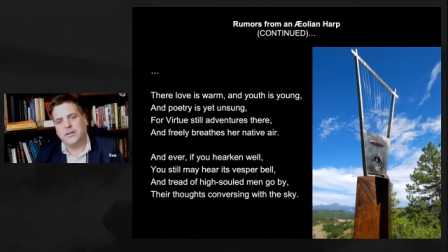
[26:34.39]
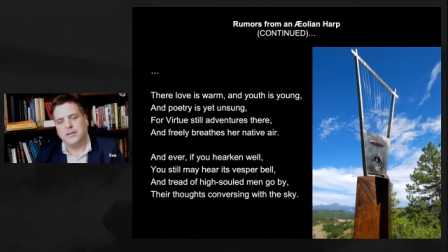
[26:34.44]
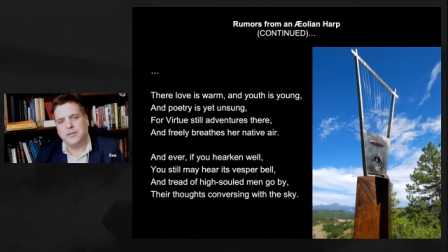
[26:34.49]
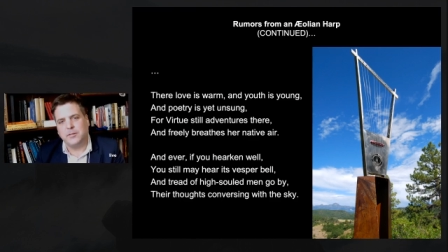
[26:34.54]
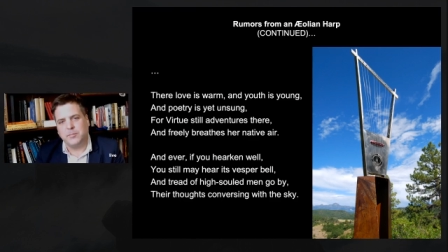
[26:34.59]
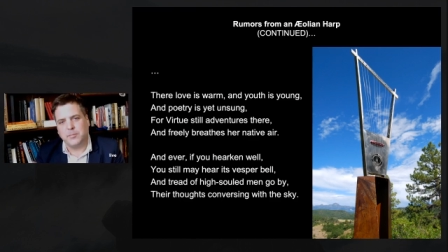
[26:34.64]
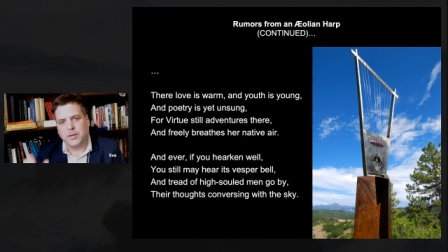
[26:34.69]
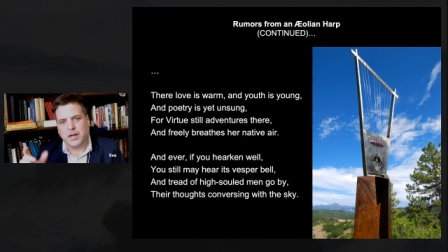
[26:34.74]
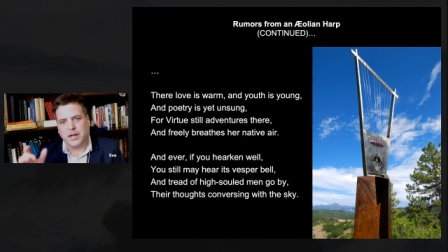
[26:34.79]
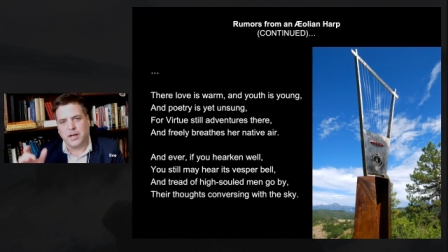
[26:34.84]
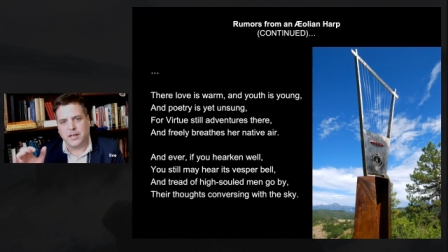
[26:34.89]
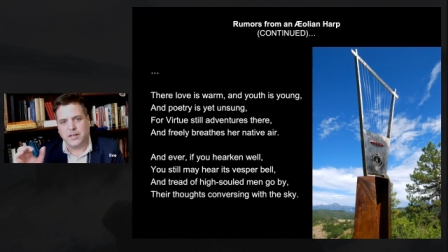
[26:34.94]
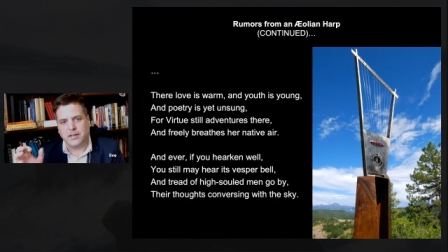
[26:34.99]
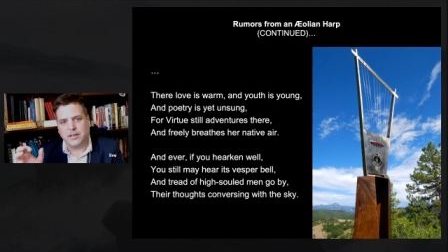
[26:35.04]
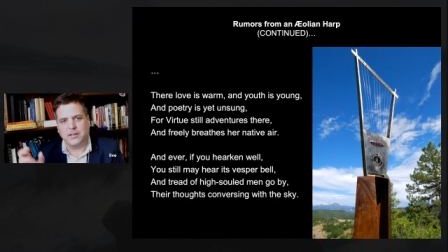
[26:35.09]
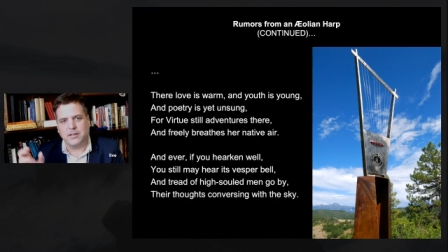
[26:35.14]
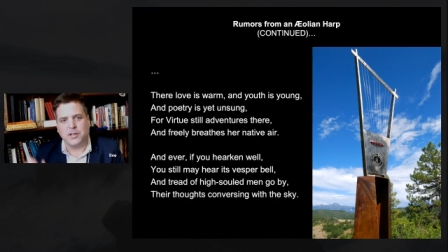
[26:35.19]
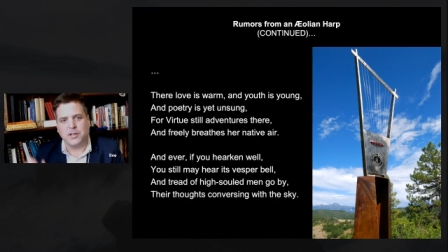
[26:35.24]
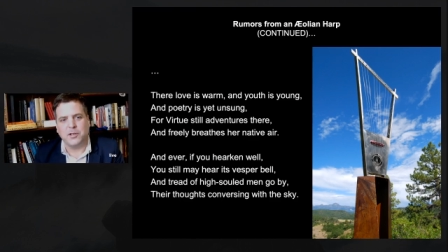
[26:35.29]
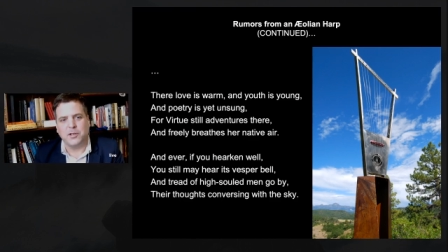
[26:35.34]
by
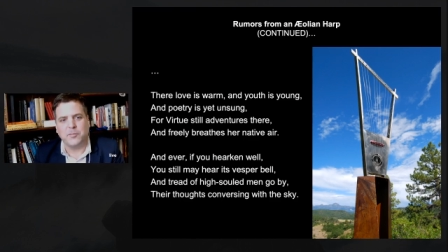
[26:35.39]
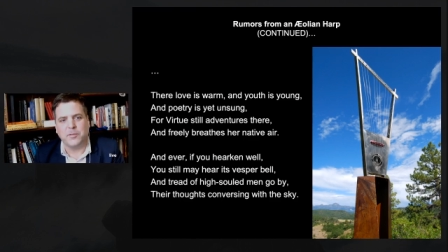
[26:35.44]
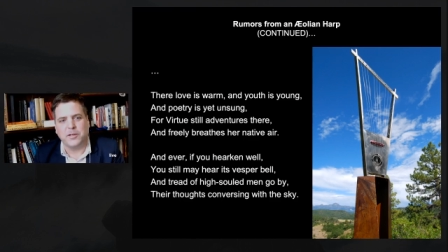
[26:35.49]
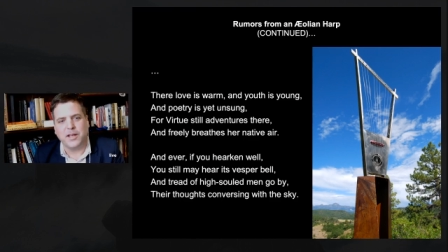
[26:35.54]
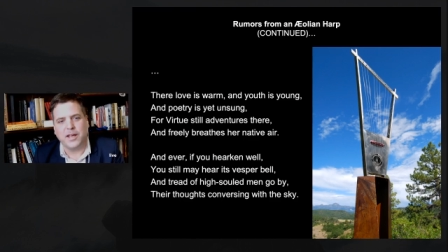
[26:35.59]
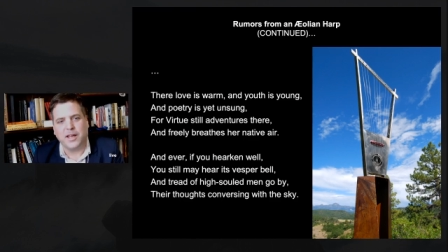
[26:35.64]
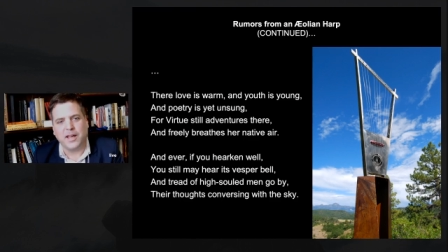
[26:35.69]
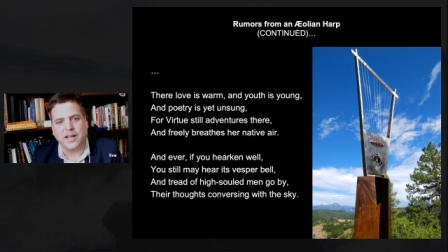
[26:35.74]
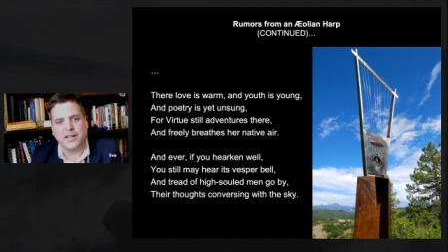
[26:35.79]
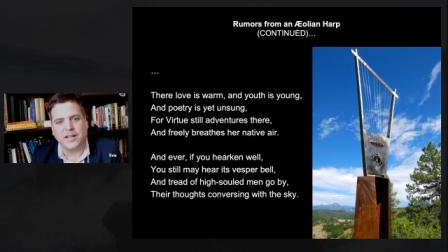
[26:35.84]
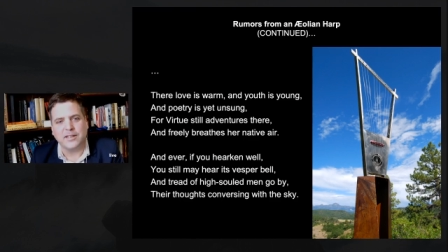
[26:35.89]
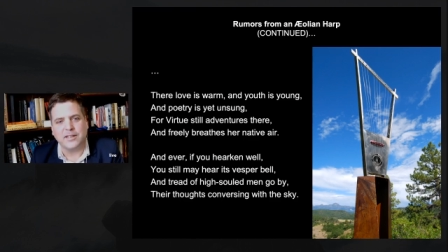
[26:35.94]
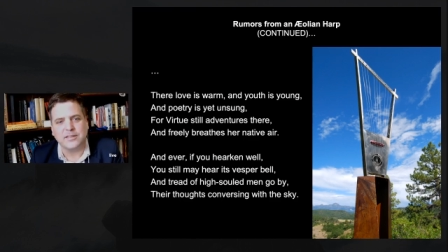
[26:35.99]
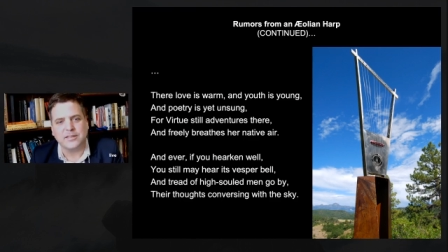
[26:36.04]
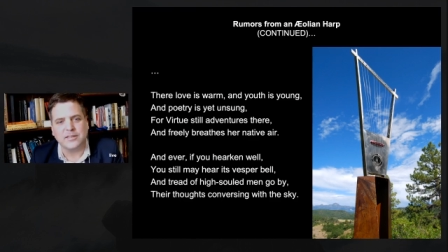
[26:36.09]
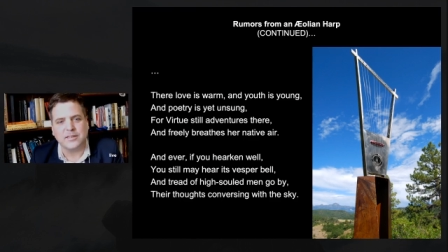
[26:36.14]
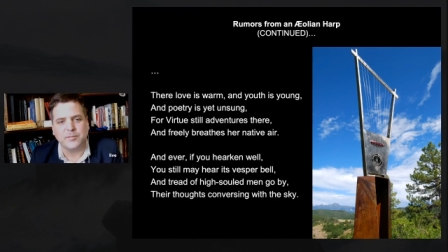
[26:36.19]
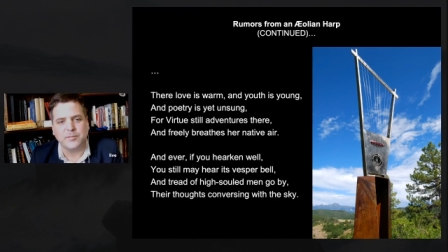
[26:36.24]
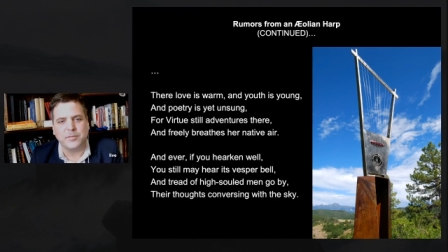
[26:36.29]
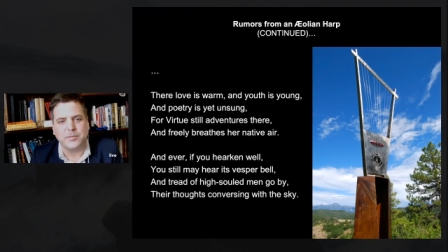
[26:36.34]
the human hand. It's
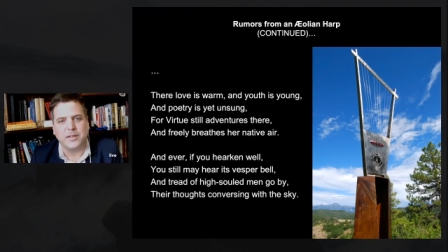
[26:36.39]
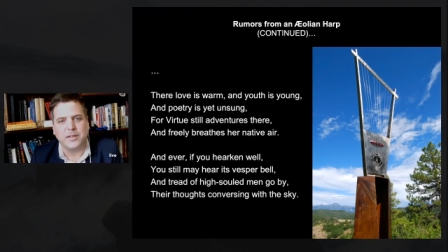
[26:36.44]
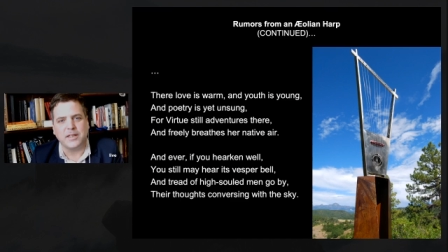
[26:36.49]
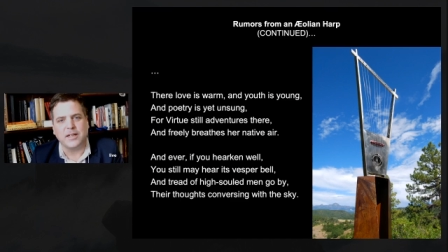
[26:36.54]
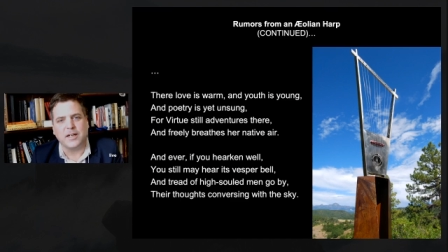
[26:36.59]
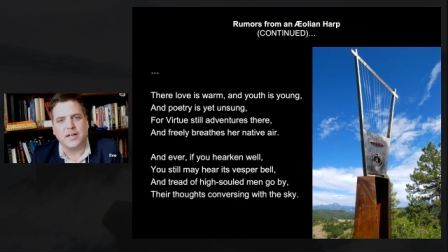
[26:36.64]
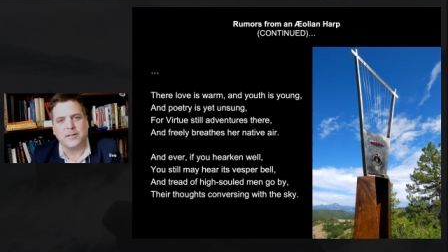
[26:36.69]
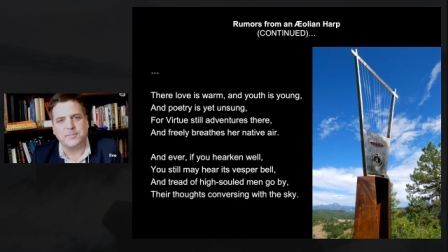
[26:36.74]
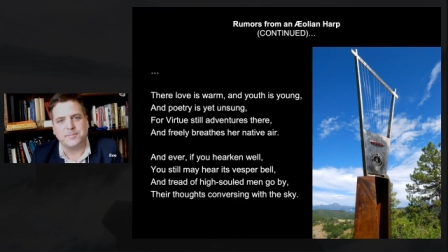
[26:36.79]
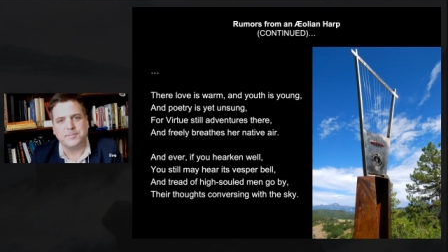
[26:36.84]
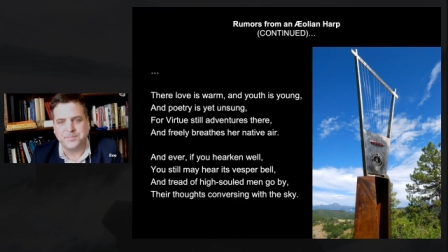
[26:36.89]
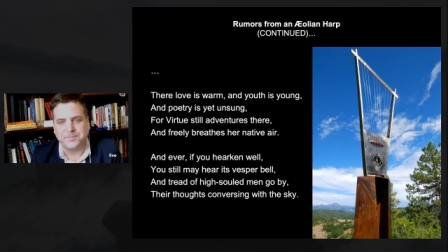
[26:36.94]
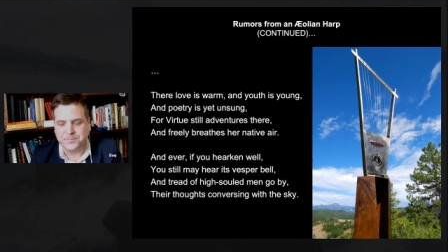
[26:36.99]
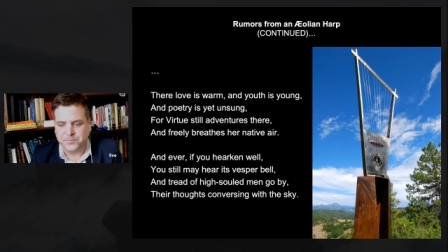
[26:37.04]
to be um,